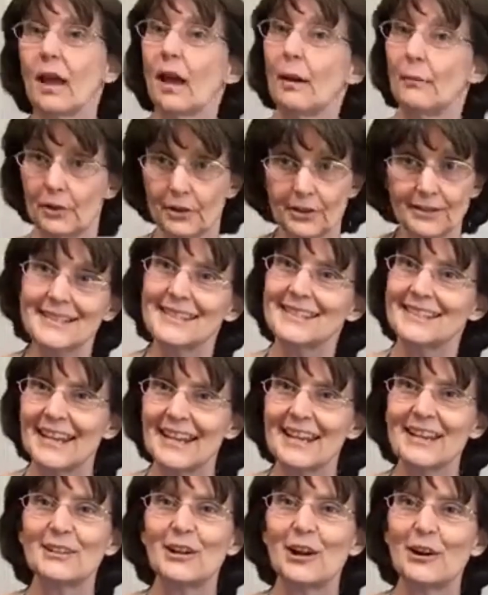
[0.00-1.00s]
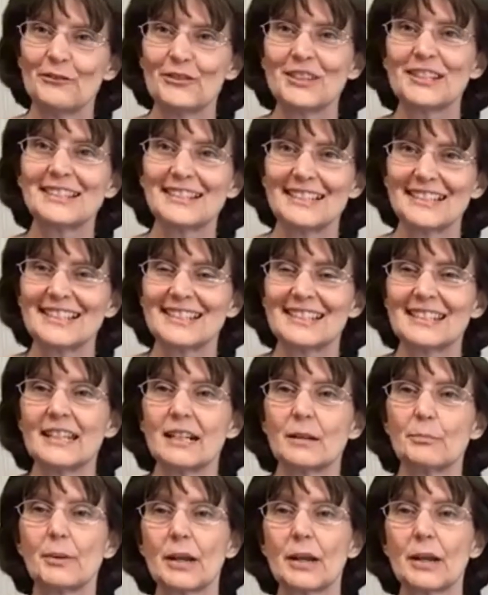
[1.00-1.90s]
going to sand off the slick stick,